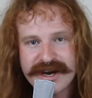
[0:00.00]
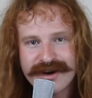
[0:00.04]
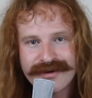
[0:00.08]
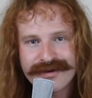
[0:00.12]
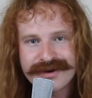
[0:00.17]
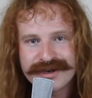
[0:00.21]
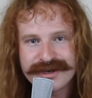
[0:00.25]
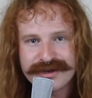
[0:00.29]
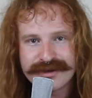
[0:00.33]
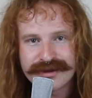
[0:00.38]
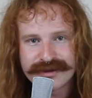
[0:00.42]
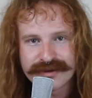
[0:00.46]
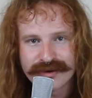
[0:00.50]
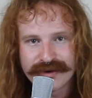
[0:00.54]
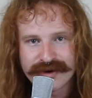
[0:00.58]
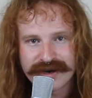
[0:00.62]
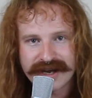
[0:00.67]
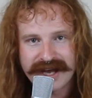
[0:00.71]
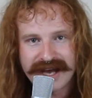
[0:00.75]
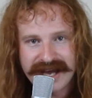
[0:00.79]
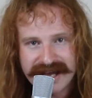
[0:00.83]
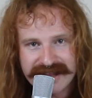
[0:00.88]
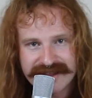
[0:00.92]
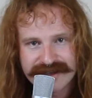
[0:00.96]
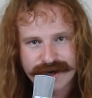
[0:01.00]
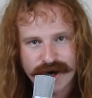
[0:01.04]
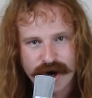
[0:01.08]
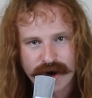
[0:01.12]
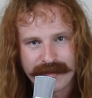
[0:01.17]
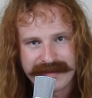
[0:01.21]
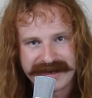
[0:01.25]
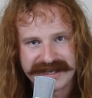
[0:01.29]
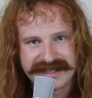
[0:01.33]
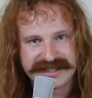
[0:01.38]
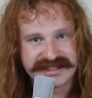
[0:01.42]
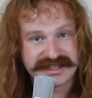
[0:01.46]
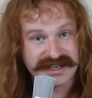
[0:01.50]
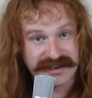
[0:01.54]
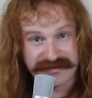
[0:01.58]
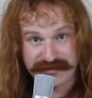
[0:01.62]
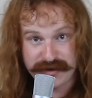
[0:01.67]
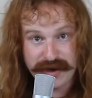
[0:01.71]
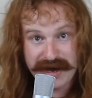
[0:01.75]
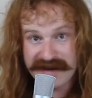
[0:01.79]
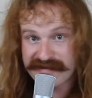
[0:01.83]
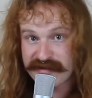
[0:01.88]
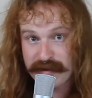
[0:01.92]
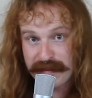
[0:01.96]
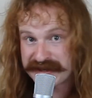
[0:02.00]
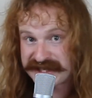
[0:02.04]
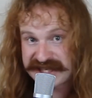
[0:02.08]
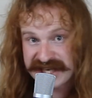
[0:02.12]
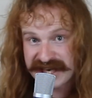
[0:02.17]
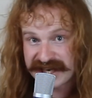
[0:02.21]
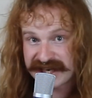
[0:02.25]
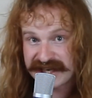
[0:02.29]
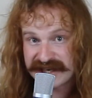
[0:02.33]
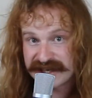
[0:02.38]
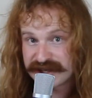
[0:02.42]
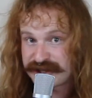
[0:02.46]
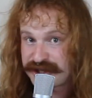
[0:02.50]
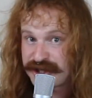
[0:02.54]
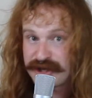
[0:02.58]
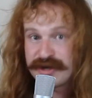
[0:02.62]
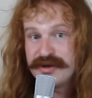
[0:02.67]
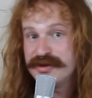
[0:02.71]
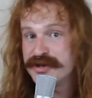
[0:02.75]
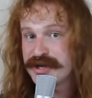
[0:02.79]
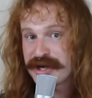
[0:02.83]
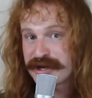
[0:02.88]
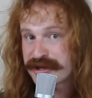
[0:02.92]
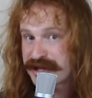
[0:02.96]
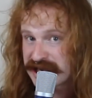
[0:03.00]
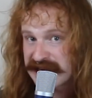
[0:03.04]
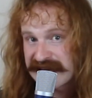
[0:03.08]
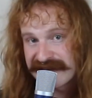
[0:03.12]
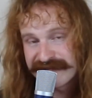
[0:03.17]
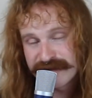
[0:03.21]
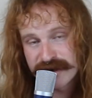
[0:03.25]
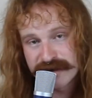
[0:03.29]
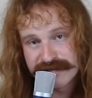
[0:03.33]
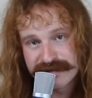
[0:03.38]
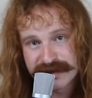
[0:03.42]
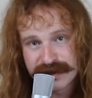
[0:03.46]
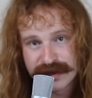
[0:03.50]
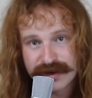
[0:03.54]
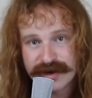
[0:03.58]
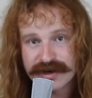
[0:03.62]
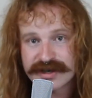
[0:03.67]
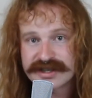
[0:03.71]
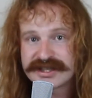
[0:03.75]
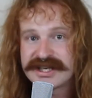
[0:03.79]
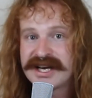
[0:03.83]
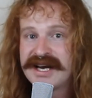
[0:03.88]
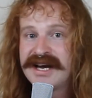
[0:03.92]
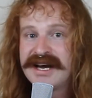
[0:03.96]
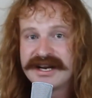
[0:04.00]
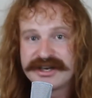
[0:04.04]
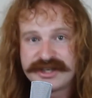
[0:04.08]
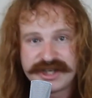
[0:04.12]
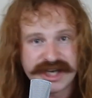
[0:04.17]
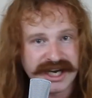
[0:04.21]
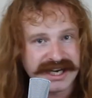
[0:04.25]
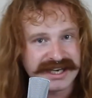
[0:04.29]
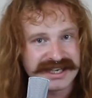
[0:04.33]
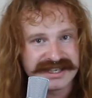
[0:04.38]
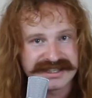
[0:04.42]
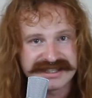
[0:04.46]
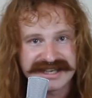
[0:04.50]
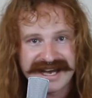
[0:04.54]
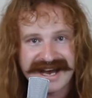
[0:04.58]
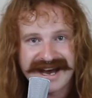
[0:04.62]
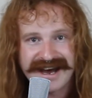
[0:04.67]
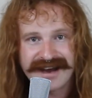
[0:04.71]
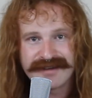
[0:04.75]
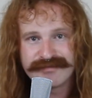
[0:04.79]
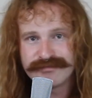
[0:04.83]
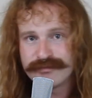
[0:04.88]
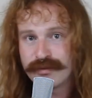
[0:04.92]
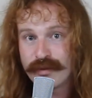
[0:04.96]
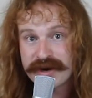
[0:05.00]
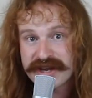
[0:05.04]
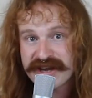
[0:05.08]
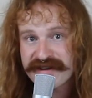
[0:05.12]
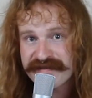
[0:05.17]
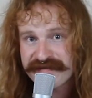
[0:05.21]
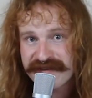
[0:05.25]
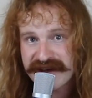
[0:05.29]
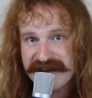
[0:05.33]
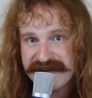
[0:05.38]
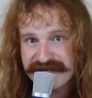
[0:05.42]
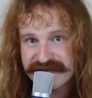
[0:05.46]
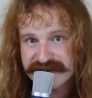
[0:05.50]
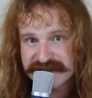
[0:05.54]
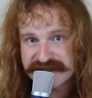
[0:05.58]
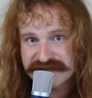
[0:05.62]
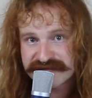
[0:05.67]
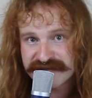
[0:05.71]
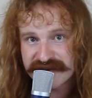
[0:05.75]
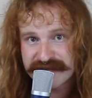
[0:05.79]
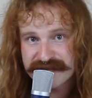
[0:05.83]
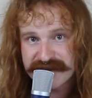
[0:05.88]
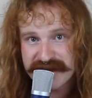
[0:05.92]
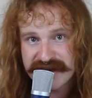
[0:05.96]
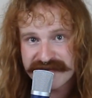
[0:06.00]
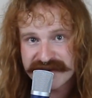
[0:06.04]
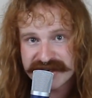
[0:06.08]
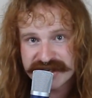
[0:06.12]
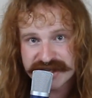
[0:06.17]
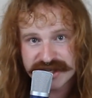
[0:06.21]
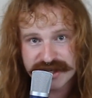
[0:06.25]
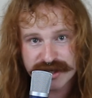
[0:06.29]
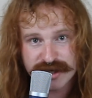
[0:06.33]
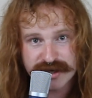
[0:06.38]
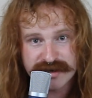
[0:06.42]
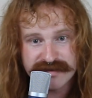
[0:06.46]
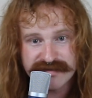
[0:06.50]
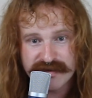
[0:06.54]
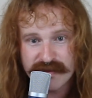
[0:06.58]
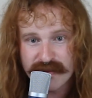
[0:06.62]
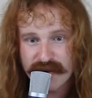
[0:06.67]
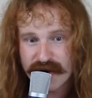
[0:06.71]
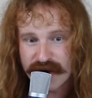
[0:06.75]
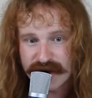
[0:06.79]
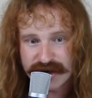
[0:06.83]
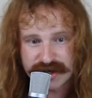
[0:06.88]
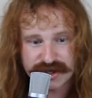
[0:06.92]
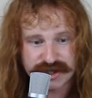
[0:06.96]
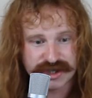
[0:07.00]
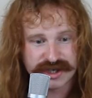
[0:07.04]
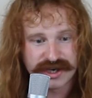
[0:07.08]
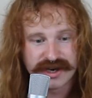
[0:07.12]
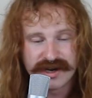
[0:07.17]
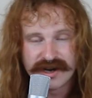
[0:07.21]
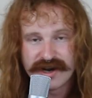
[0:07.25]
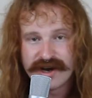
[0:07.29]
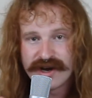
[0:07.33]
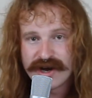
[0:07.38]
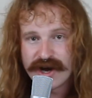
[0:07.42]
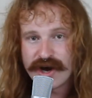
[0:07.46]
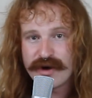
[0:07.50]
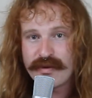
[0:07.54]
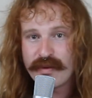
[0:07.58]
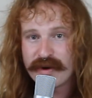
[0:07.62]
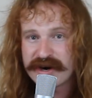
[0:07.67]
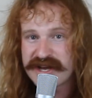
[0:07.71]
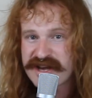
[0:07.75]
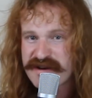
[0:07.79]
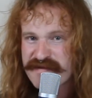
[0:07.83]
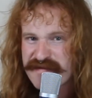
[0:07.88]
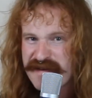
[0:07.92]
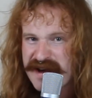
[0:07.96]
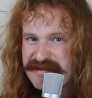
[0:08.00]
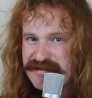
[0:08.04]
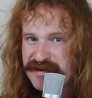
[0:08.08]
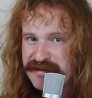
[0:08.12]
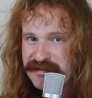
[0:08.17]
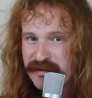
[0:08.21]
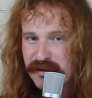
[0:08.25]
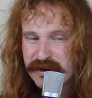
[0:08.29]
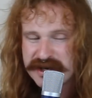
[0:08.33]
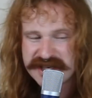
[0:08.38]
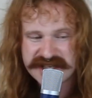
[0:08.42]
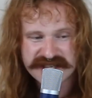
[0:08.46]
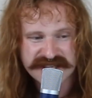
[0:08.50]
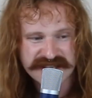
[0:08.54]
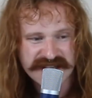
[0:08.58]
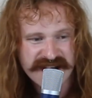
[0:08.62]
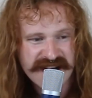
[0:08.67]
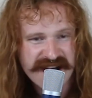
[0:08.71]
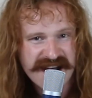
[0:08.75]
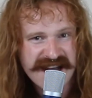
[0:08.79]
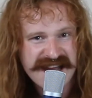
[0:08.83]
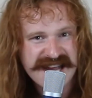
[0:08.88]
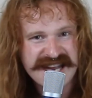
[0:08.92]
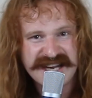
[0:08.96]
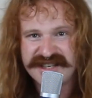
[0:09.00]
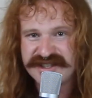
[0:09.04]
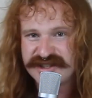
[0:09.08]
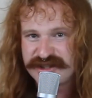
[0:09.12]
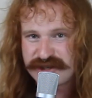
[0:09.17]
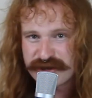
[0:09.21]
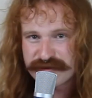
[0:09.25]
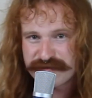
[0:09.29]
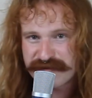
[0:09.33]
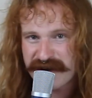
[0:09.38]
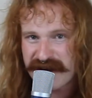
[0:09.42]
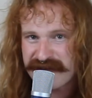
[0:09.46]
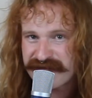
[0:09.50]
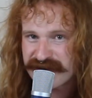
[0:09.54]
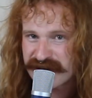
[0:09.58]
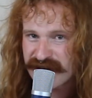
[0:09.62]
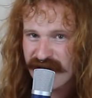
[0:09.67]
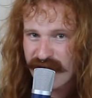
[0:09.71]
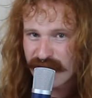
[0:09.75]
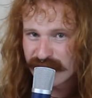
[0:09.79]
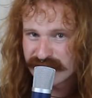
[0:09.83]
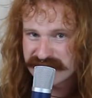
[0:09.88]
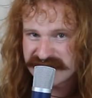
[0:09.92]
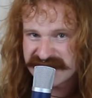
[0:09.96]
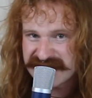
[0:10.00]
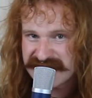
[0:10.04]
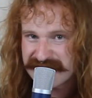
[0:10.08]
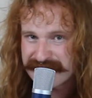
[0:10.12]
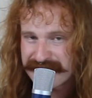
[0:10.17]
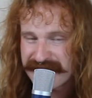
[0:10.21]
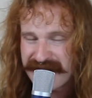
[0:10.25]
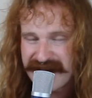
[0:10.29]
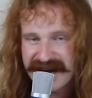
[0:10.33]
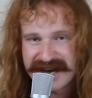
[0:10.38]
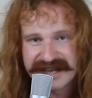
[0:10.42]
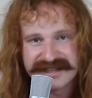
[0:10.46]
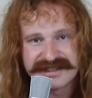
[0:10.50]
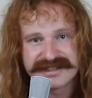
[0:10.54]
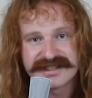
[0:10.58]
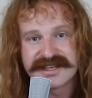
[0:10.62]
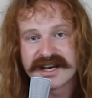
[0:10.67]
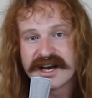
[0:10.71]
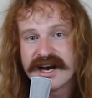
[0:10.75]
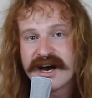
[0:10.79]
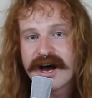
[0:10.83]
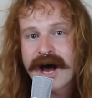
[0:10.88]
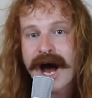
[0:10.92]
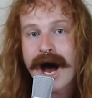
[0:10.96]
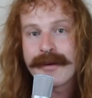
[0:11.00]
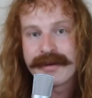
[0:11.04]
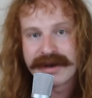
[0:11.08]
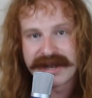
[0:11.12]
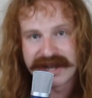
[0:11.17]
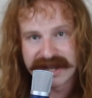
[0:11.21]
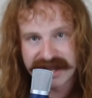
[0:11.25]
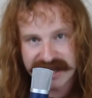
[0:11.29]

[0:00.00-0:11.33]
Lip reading: me know what you thought in the comments. If you have a particular tune that you think I've overlooked, chuck it down. What are your favorites from the original Overwatch? What are your favorite voice lines, your favorite ulti commands? I would